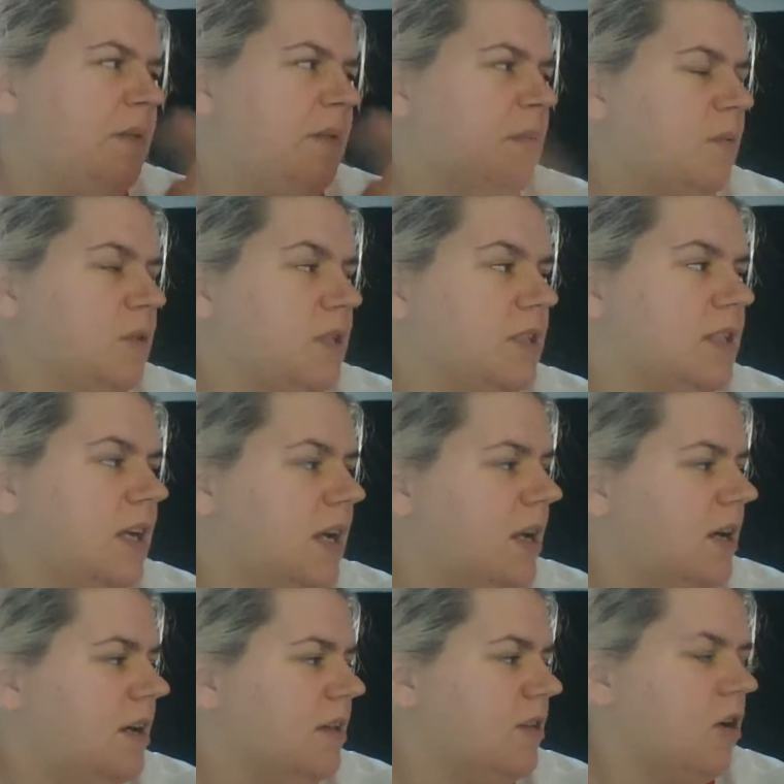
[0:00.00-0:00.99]
People
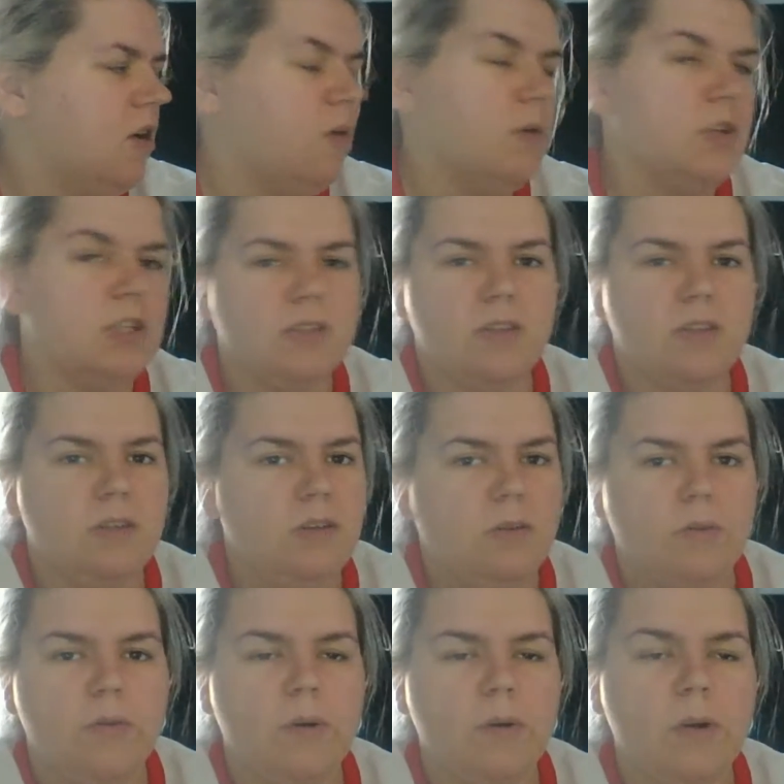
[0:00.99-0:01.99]
they always just,
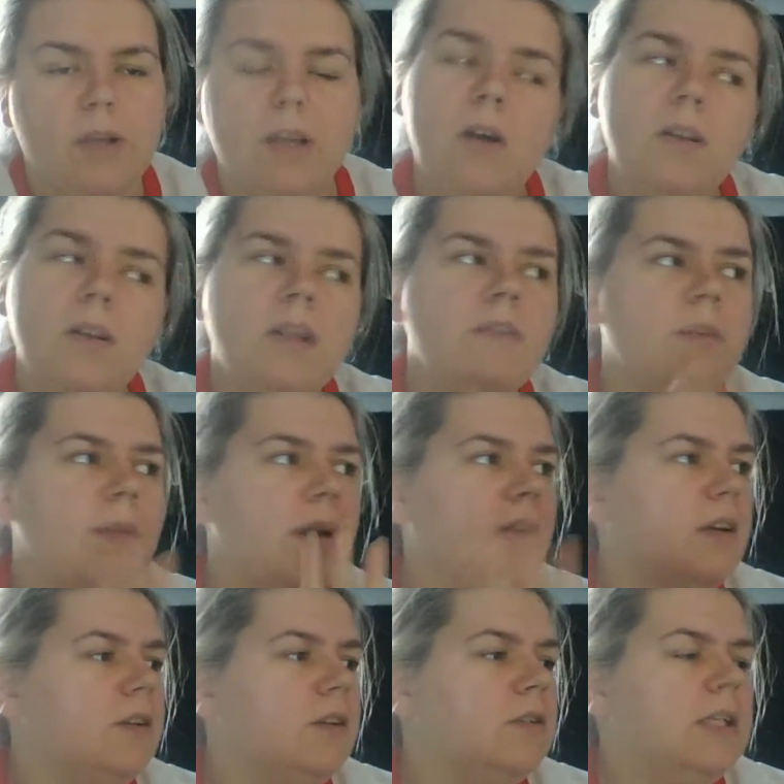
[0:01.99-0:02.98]
oh, love you, bye,
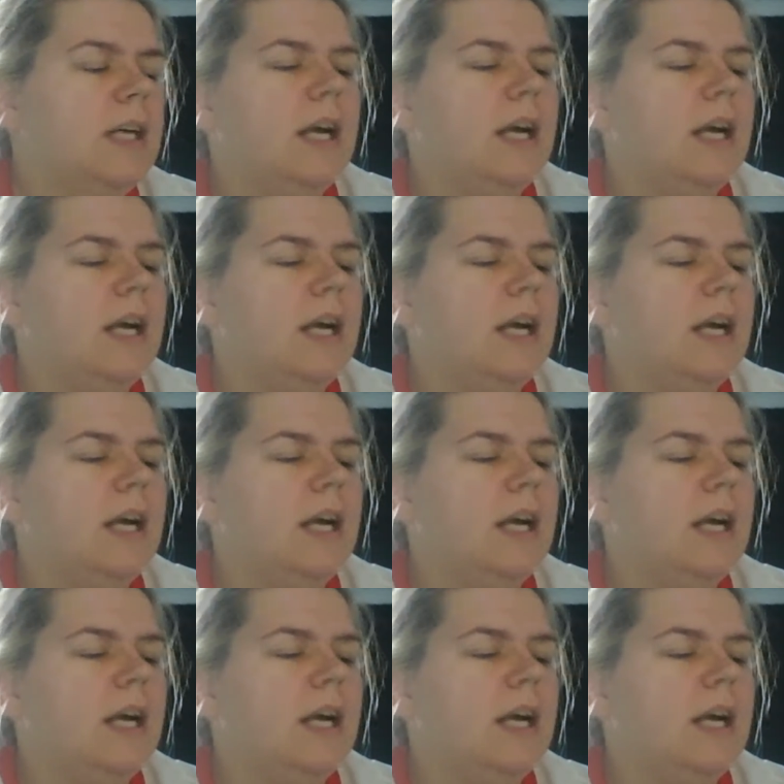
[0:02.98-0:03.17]
cool.